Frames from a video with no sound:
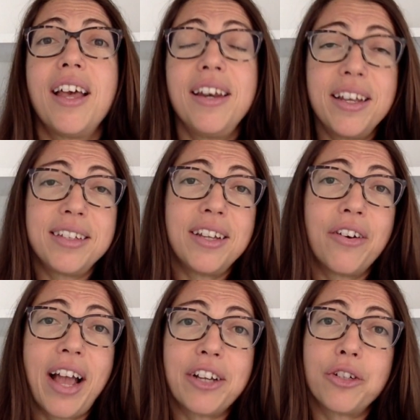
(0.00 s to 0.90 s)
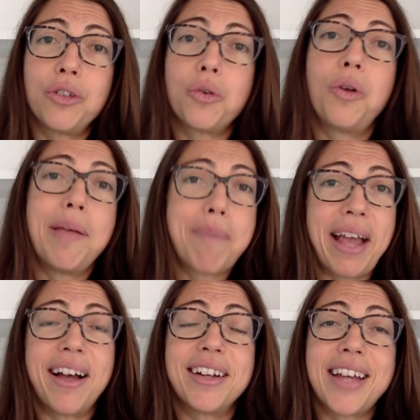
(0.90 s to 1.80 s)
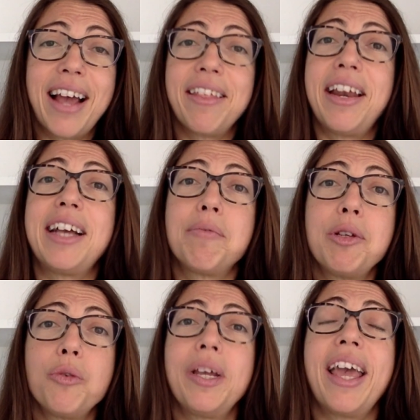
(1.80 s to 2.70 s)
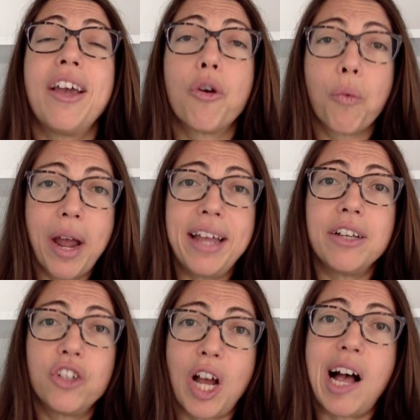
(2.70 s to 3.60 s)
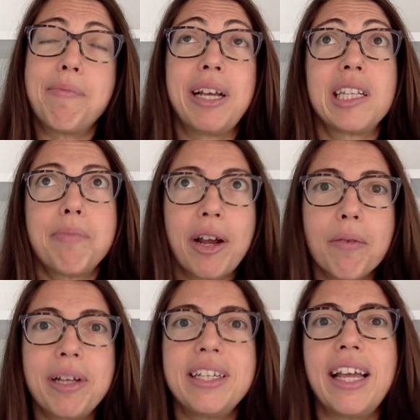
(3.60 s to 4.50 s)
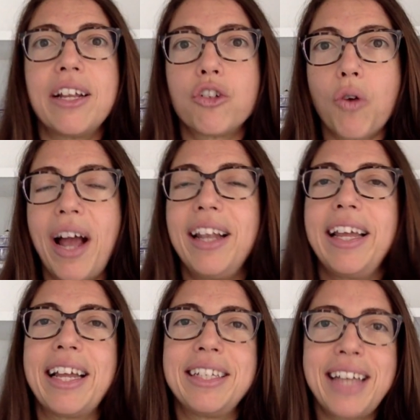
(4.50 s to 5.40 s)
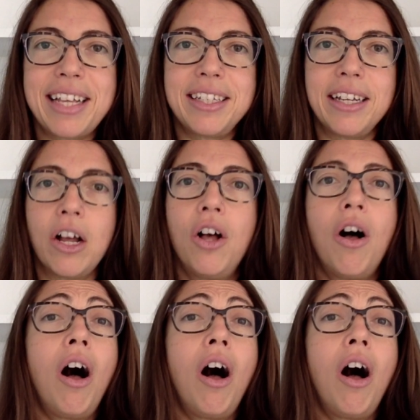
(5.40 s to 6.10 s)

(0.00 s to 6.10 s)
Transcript: NIST International School in Bangkok, Thailand has been doing a great job experimenting and trialing and testing